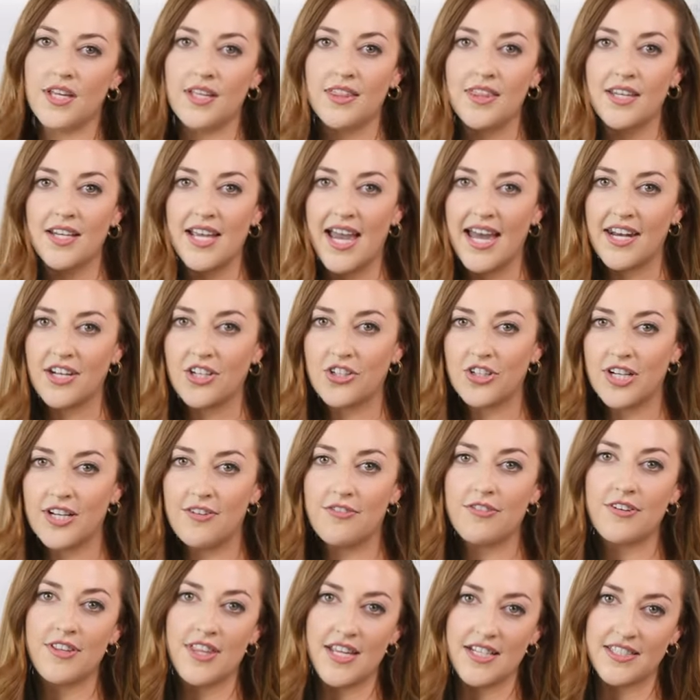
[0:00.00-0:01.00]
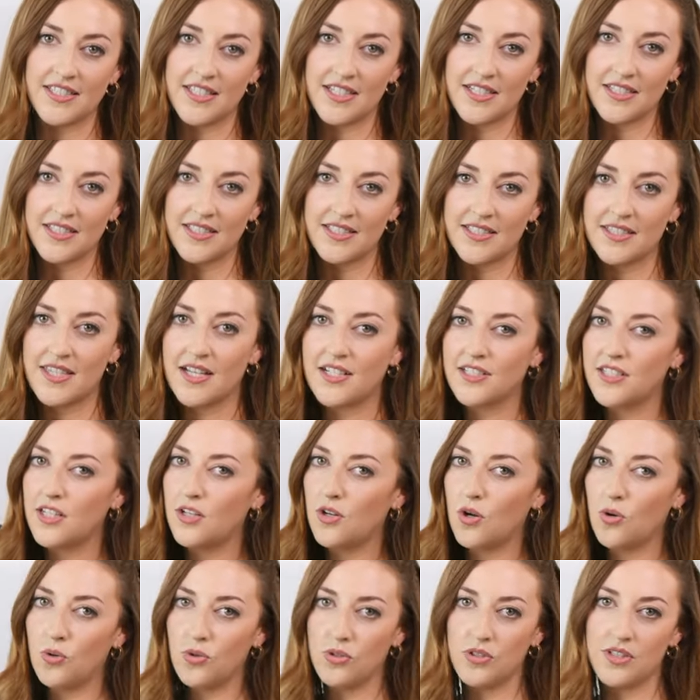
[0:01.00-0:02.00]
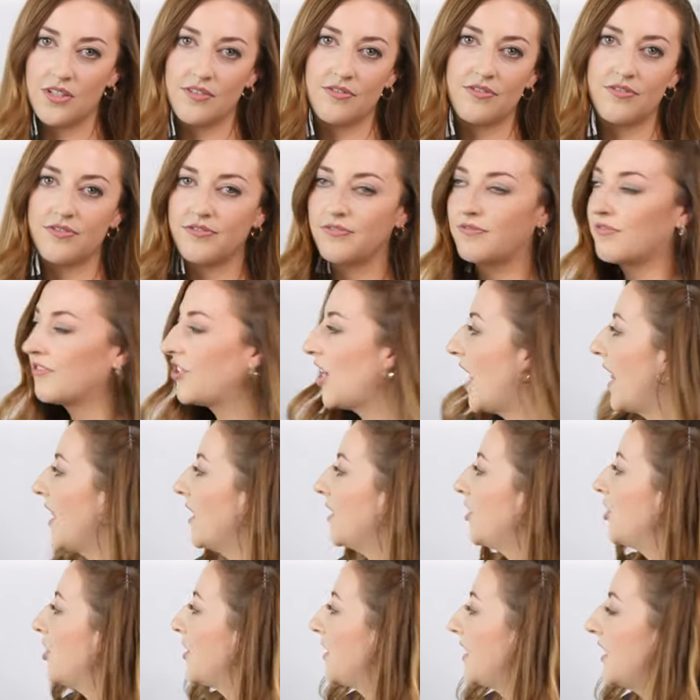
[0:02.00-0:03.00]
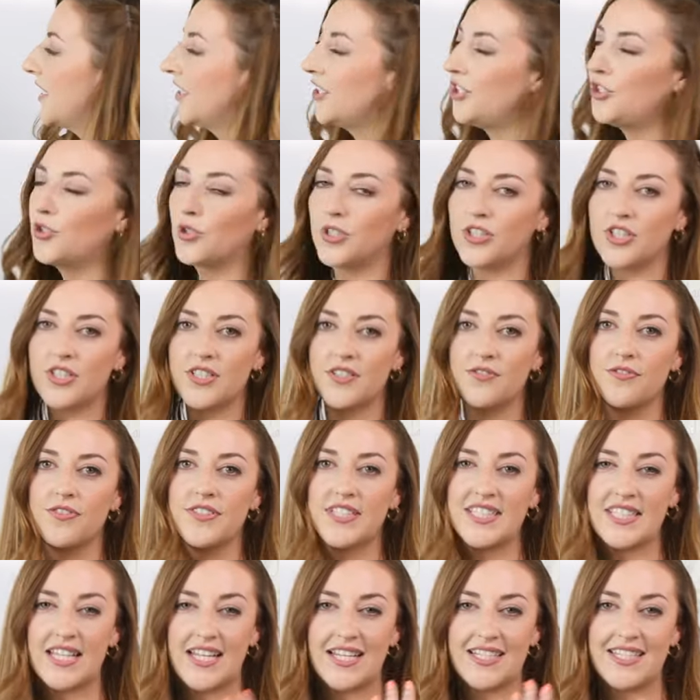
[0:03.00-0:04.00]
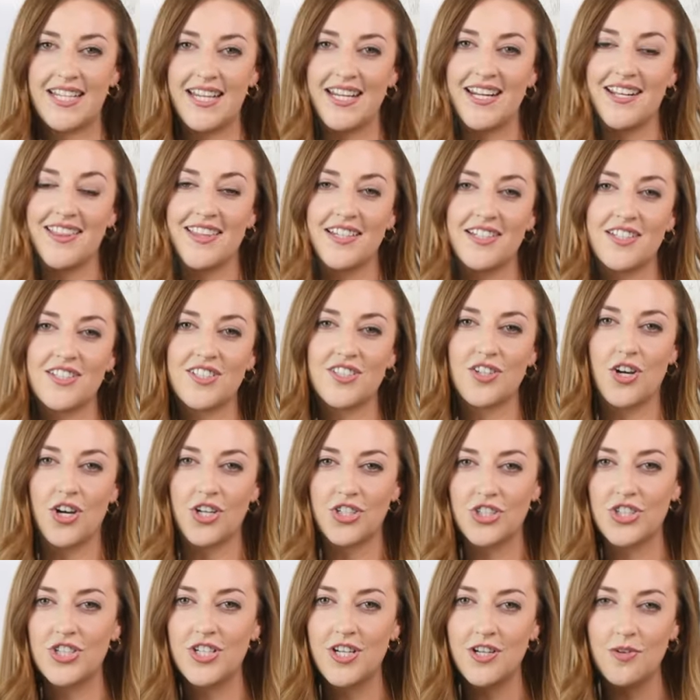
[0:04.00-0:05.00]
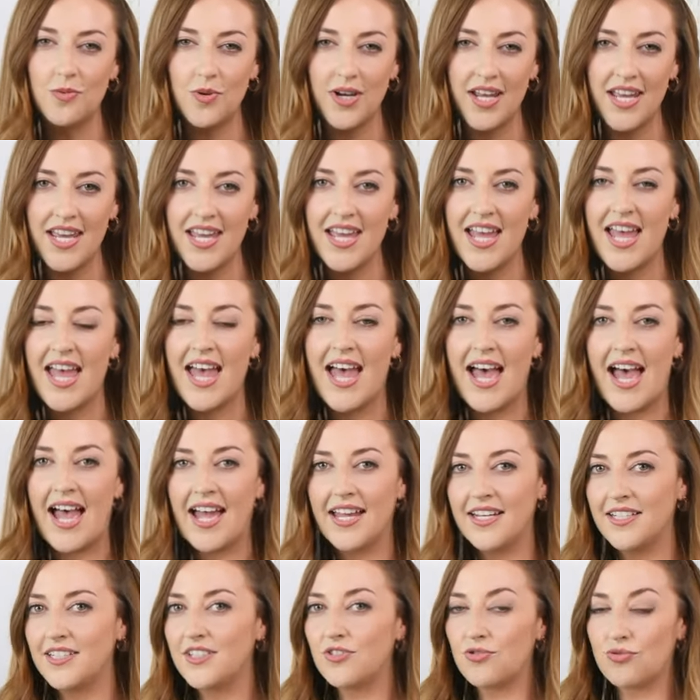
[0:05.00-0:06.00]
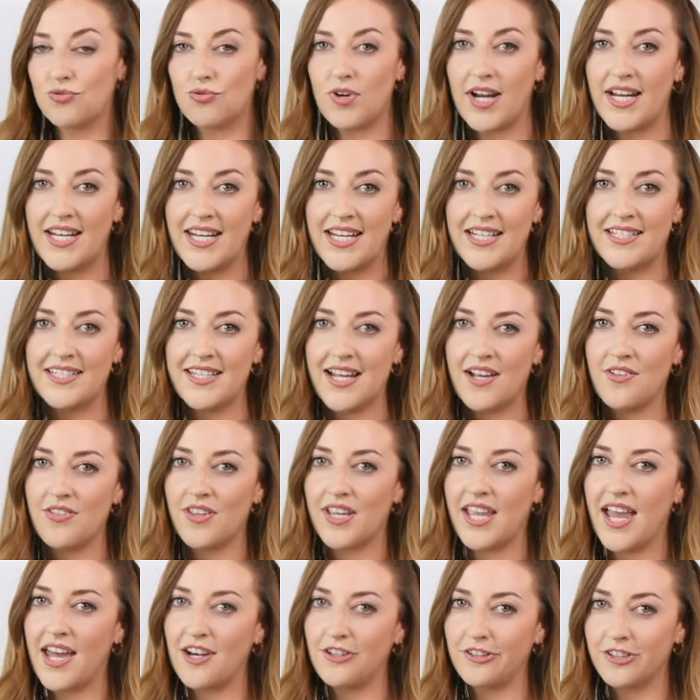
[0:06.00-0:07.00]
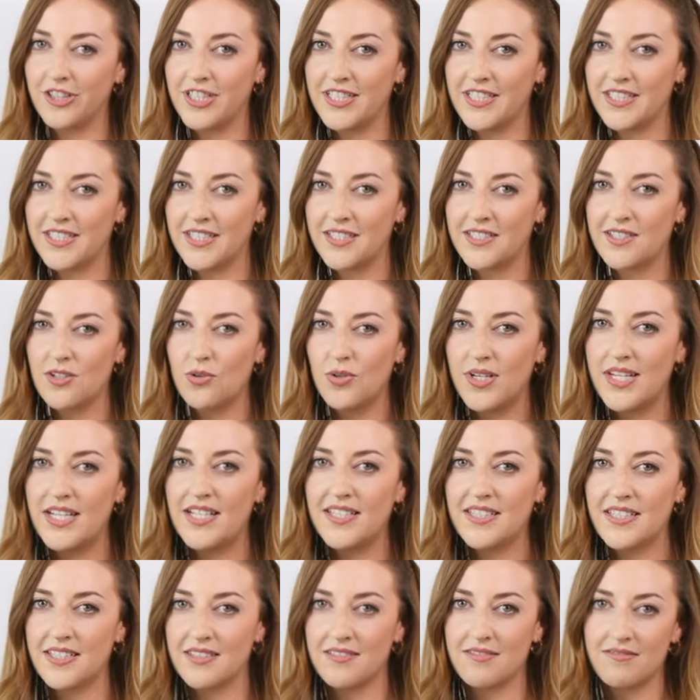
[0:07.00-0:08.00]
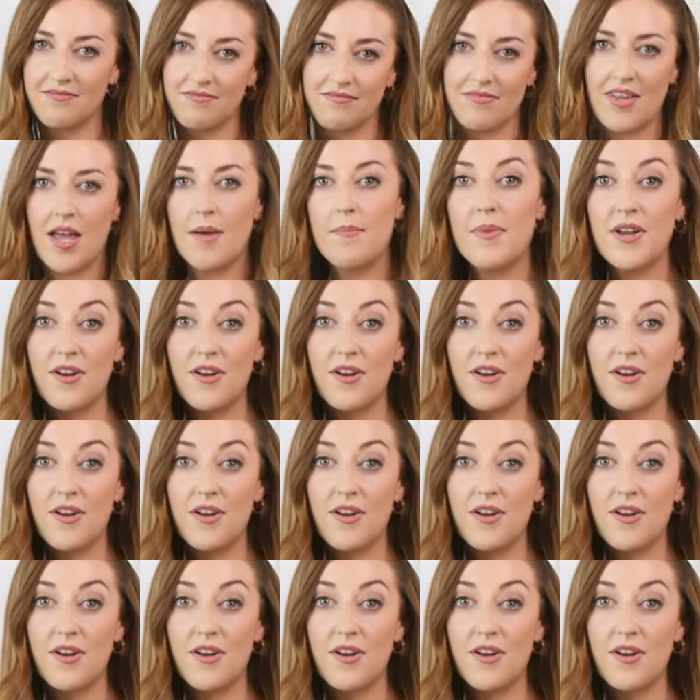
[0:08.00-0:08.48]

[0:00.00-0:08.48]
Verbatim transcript: the category for this is? There's loads of challenges here. You're just facilitating the discussion in a way and writing down the categories. So it is a bit of